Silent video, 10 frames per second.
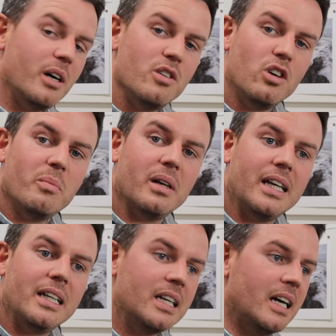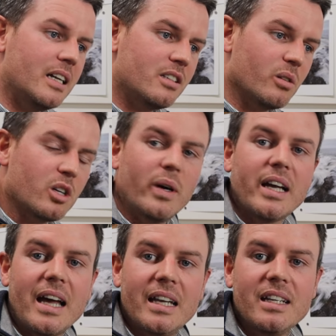but I normally do a
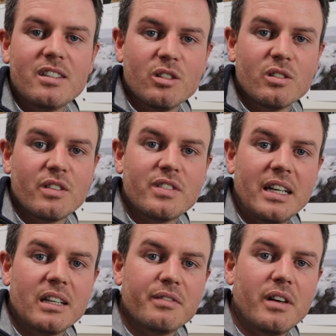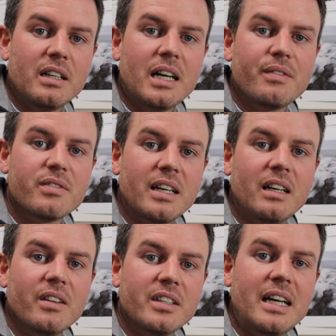quick edit as soon as I've taken the photograph, say
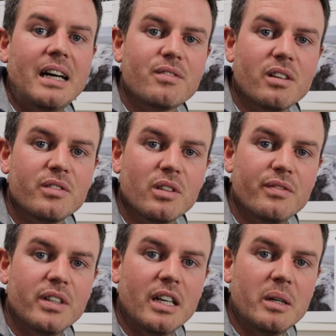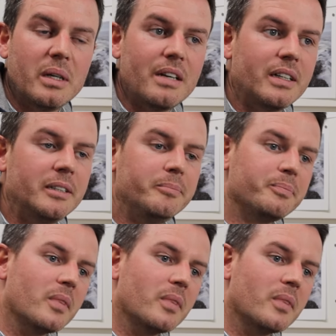like the day after I've done the video or whatever.